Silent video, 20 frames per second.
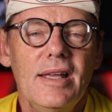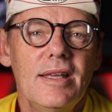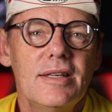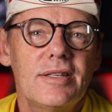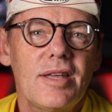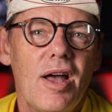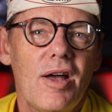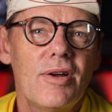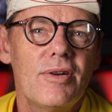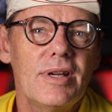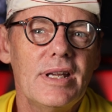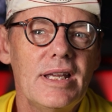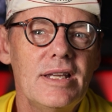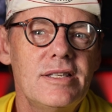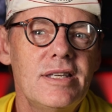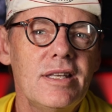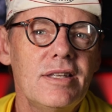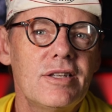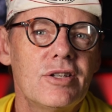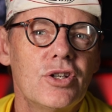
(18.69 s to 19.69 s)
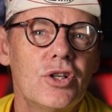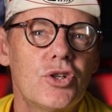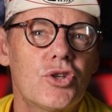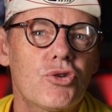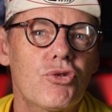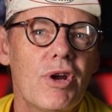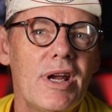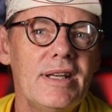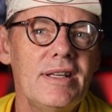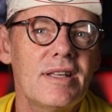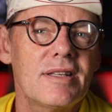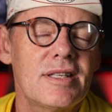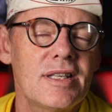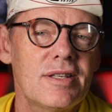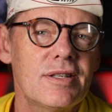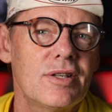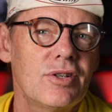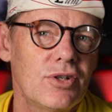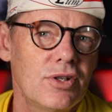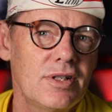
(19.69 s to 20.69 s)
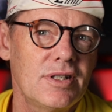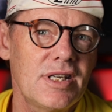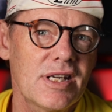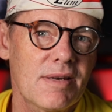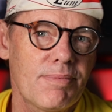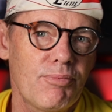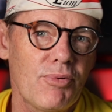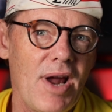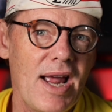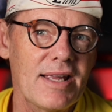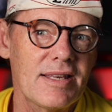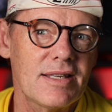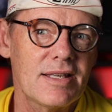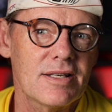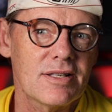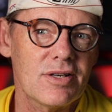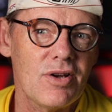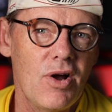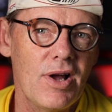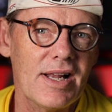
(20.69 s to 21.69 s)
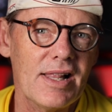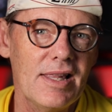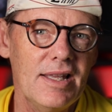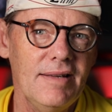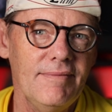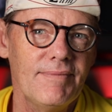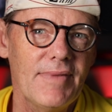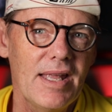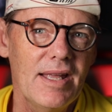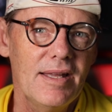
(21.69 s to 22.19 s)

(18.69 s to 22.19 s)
So is this the new trend? Is this the new disc brakes in cycling?